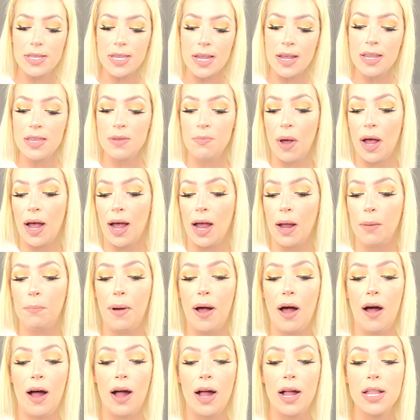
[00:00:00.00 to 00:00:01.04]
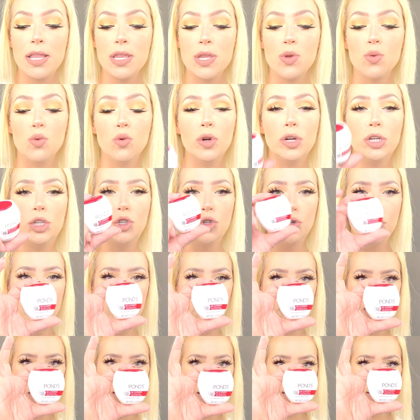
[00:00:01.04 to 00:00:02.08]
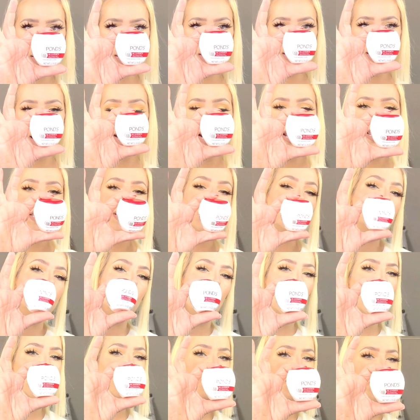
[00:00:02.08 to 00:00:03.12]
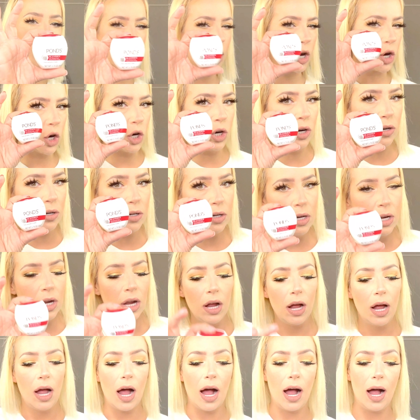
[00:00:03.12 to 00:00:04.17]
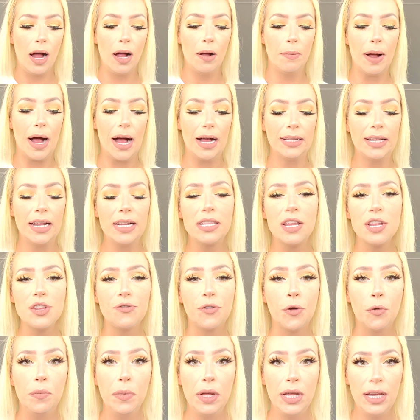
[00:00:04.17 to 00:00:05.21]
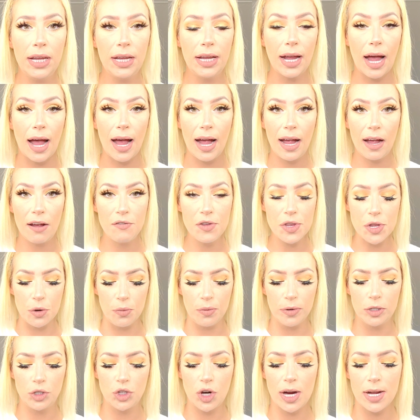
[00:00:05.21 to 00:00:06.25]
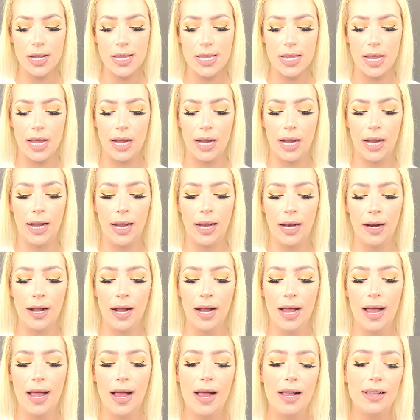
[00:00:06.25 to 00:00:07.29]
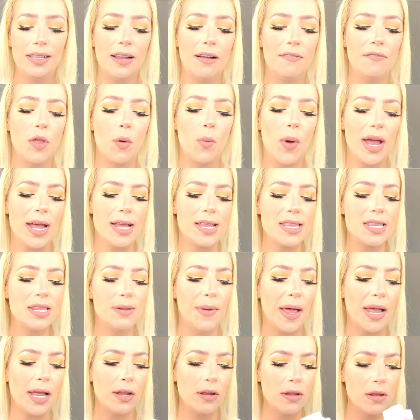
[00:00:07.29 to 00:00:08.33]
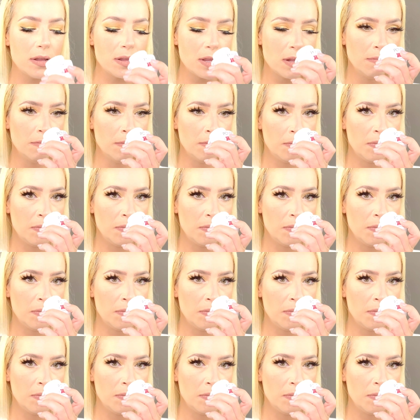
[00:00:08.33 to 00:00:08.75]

is my Pond's Rejuvenous, and it's a lot thicker. I like this for me. I have super dry skin. Love the way it smells.